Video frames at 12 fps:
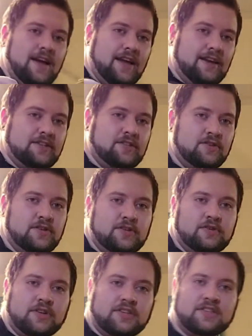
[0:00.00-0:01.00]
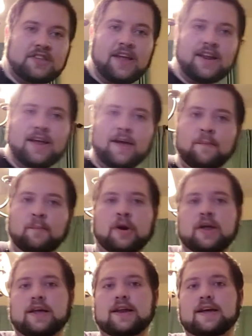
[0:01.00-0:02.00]
And as soon as you extend it,
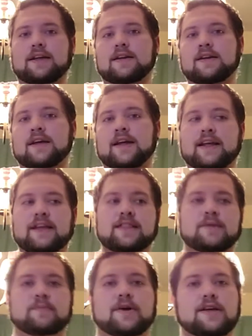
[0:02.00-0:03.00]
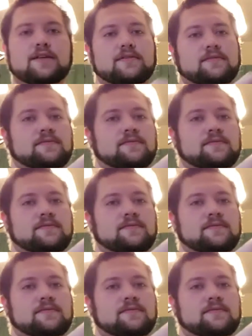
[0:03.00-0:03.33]
bring it in and hit them right,